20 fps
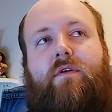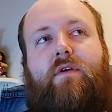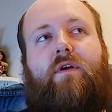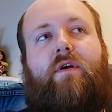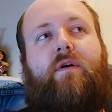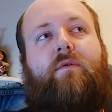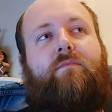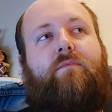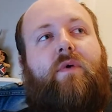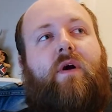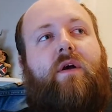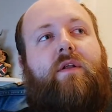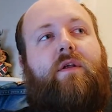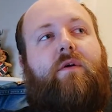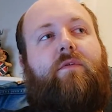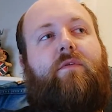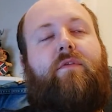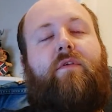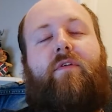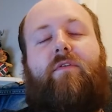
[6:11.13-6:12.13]
I
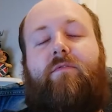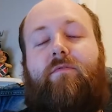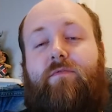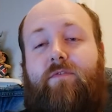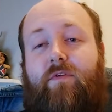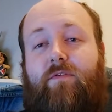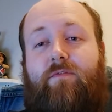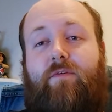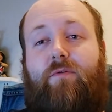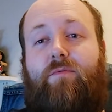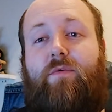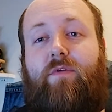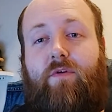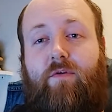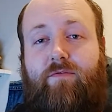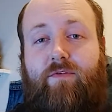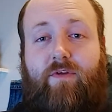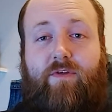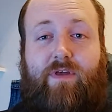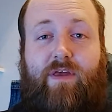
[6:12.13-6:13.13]
know that this film is
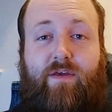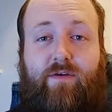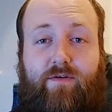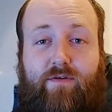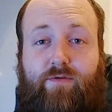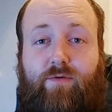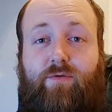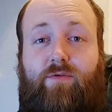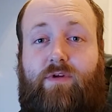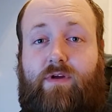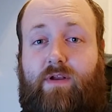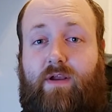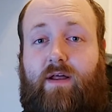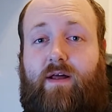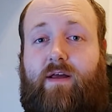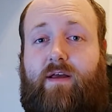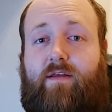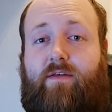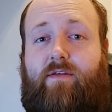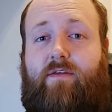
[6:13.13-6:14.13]
obviously called
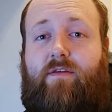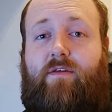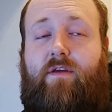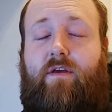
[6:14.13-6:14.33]
Glass,